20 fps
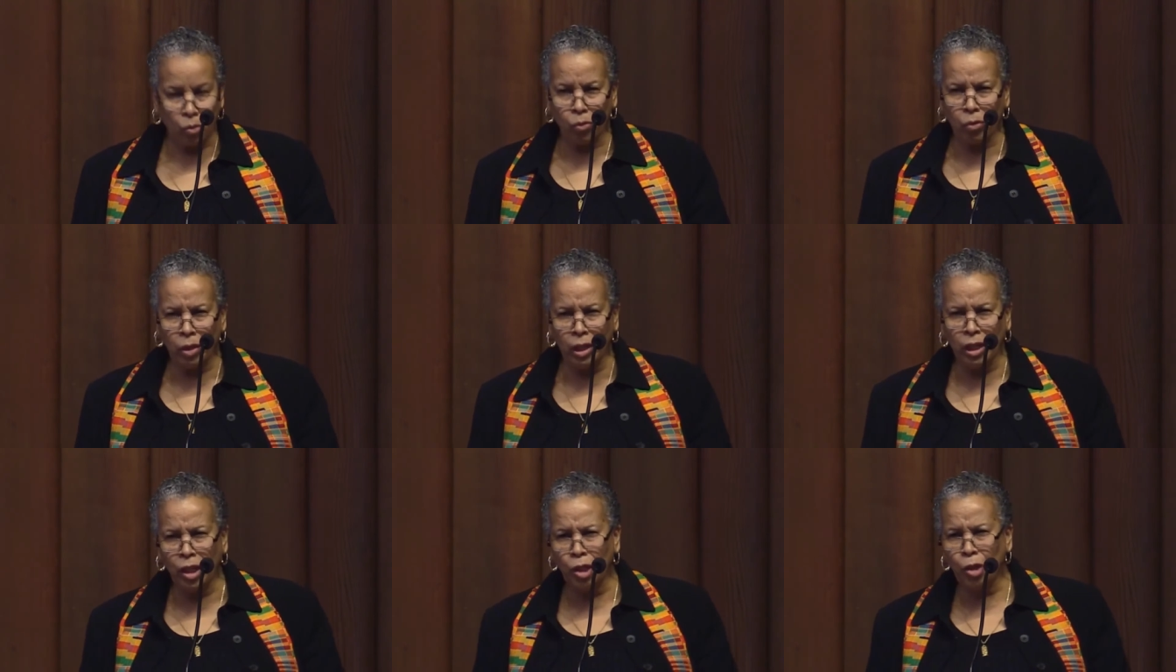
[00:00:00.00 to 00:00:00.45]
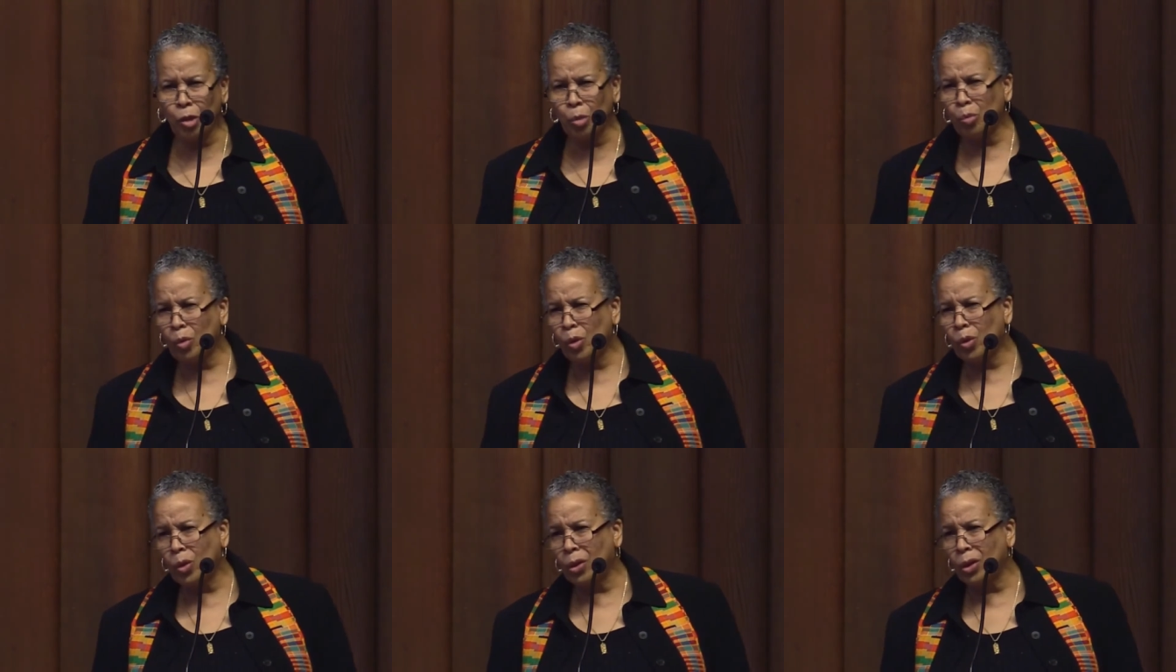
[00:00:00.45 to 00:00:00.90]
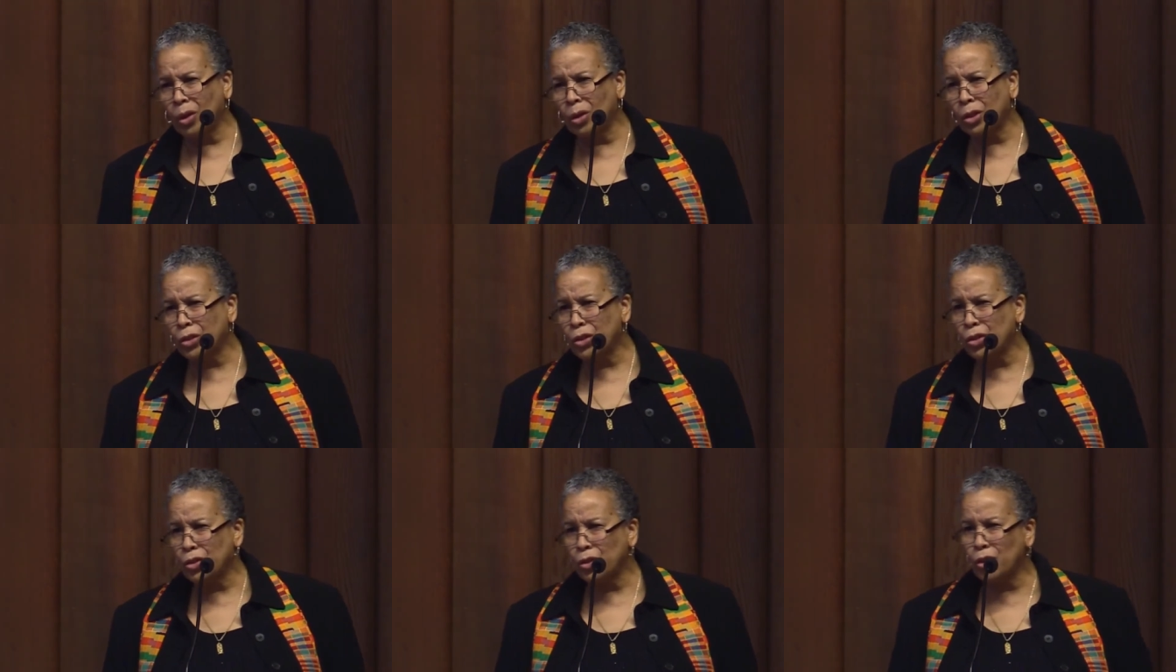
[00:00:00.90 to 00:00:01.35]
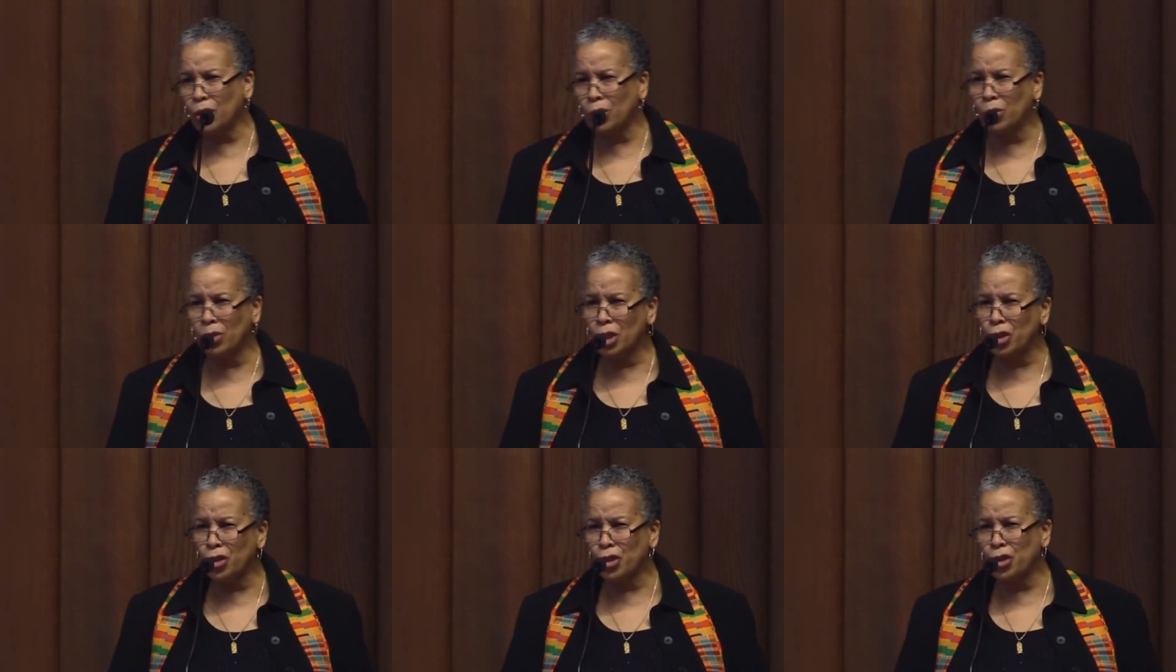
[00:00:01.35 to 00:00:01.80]
Read more to
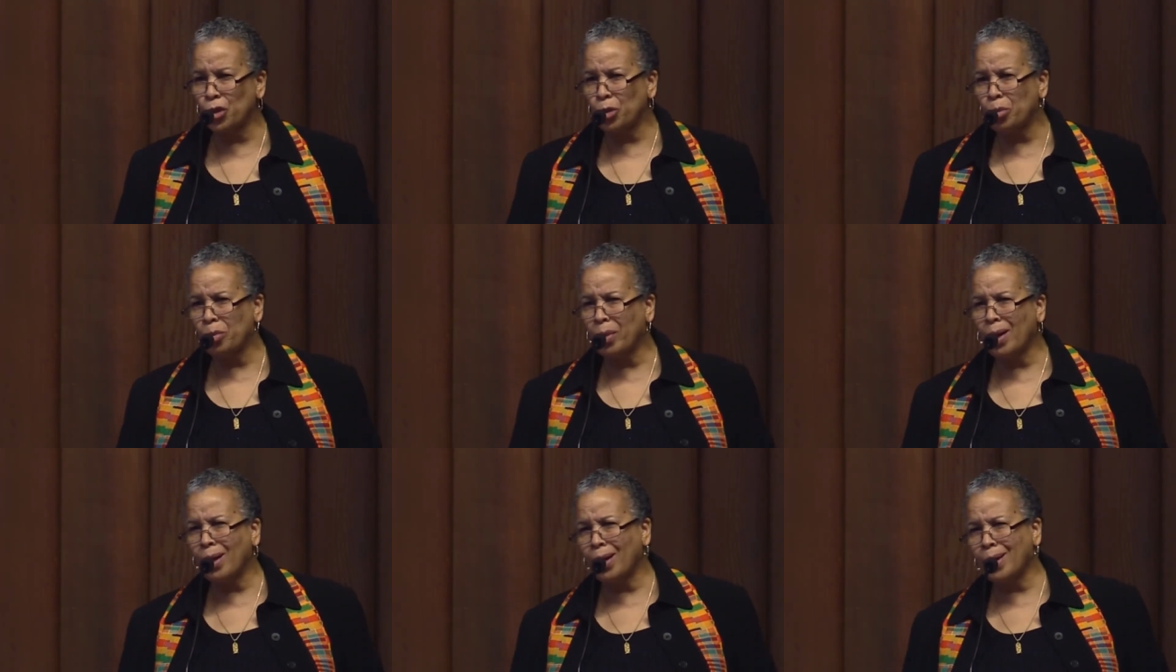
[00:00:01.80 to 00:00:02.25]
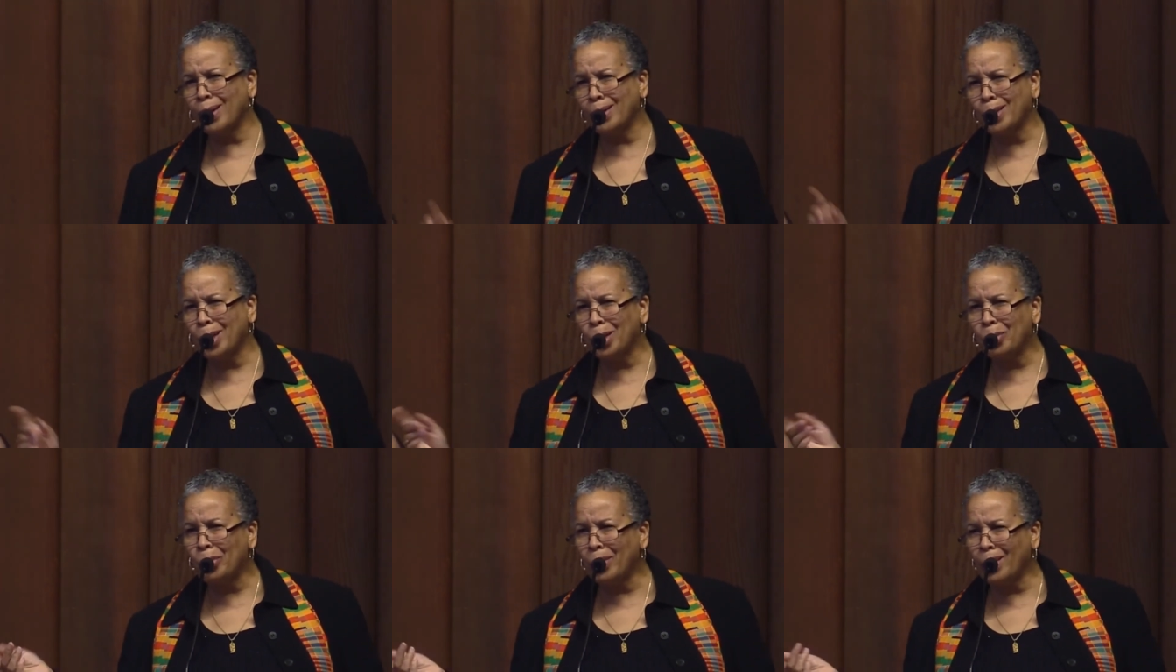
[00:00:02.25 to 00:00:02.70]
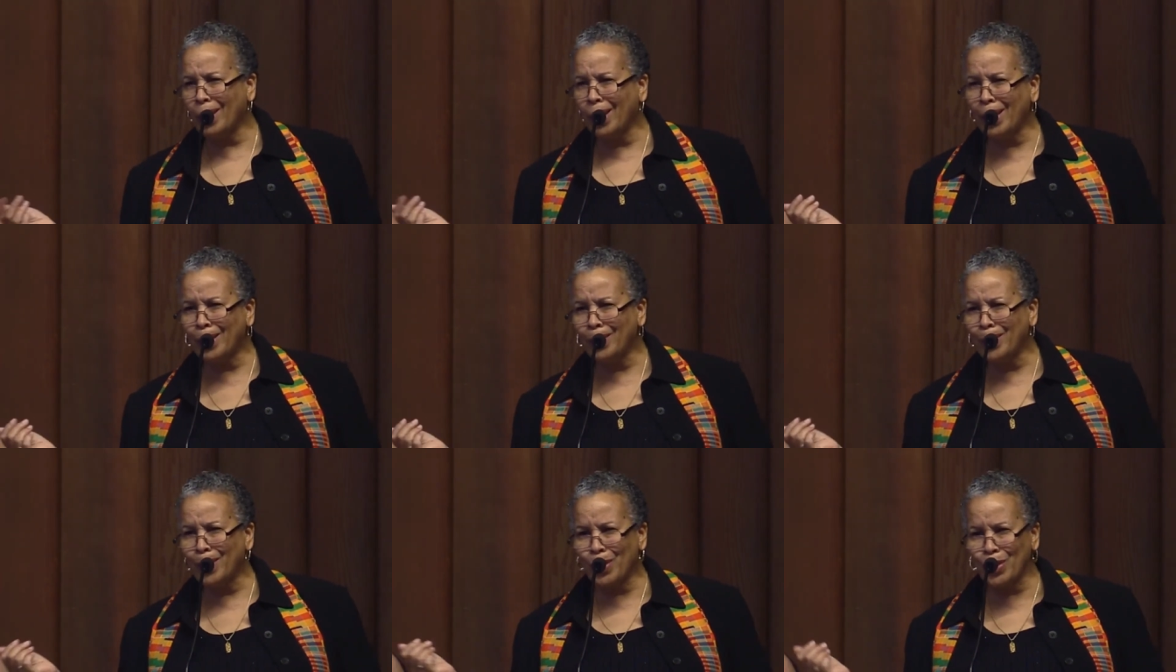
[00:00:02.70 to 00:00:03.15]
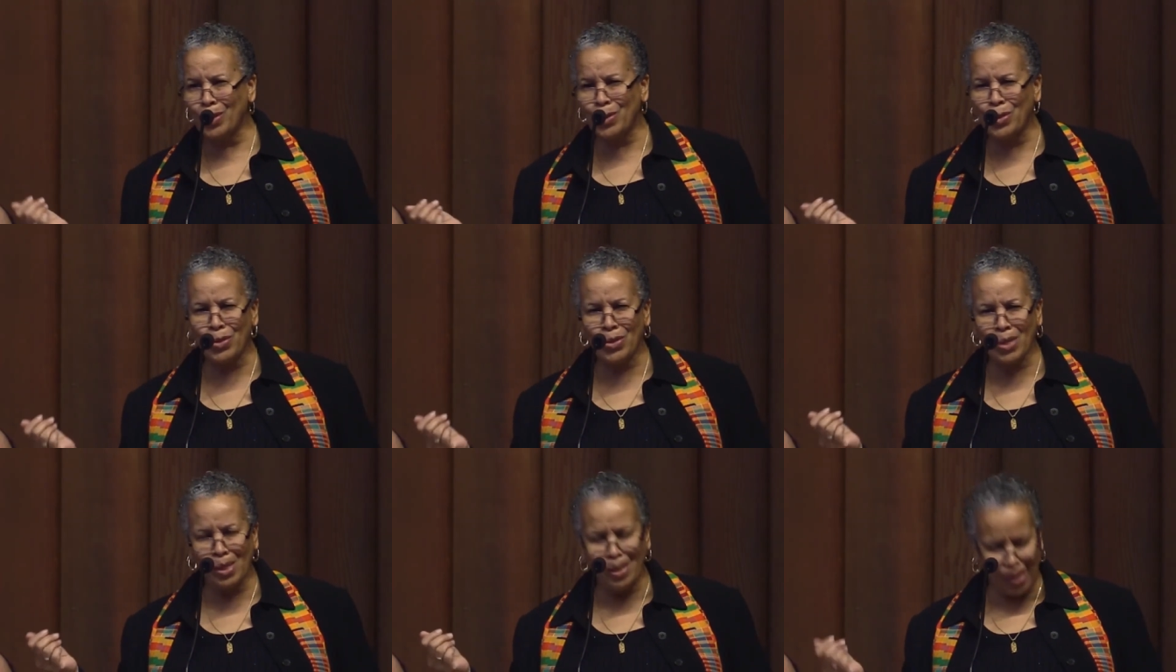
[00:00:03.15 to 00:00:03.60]
nourish your mind and plant
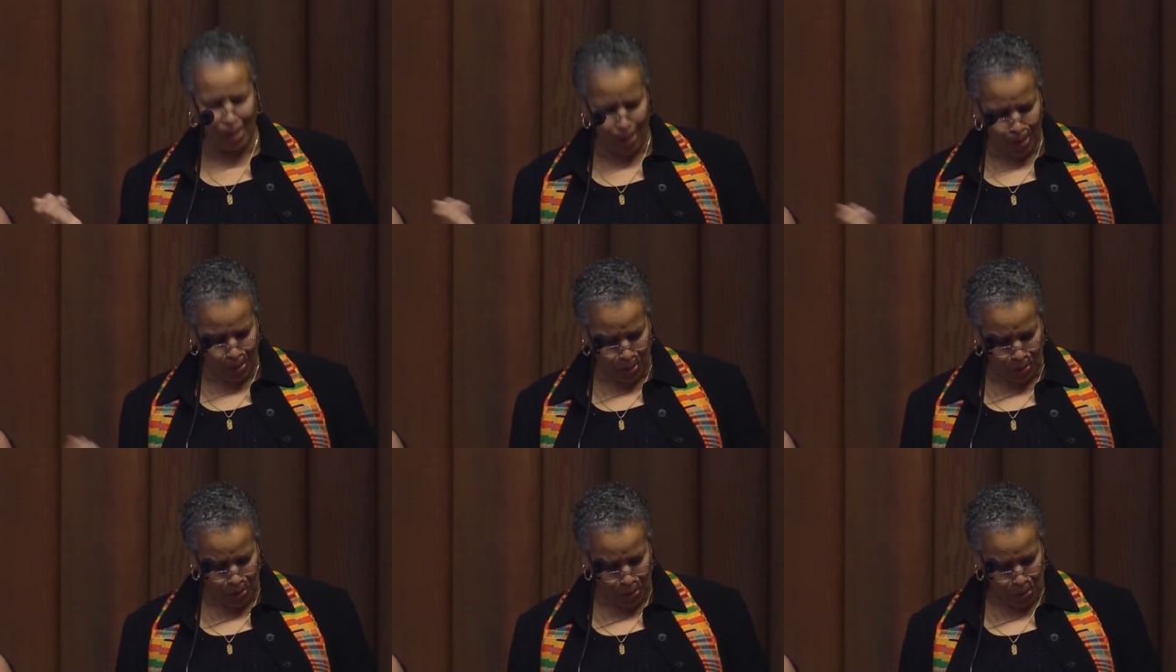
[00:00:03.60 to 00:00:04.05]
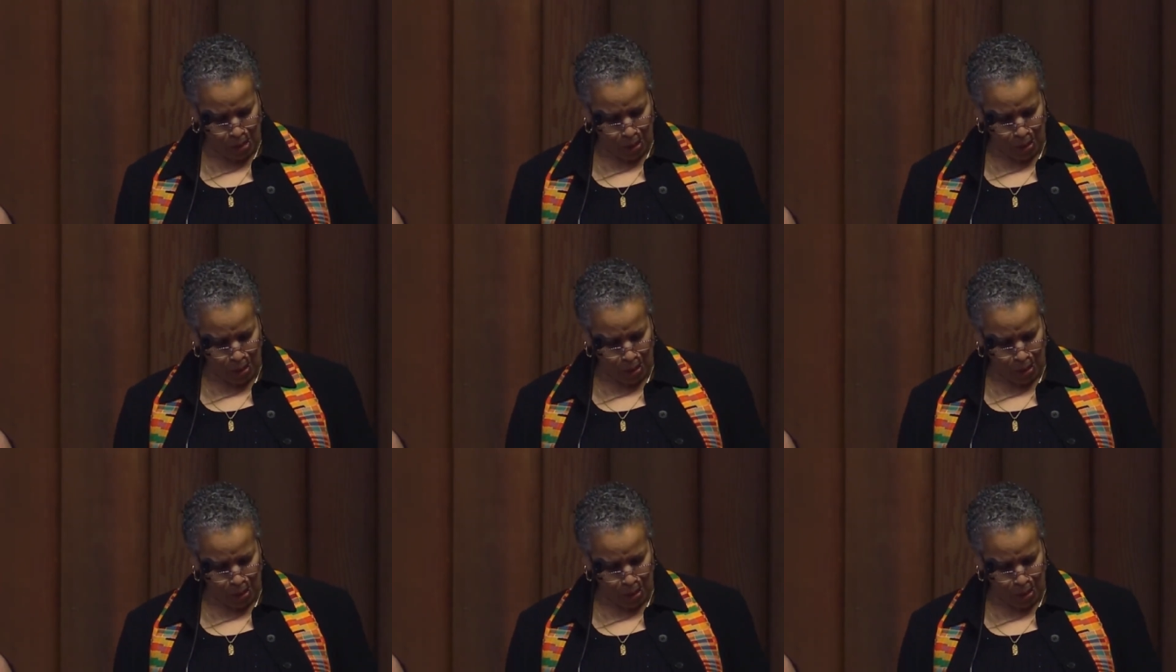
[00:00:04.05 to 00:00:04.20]
those seeds.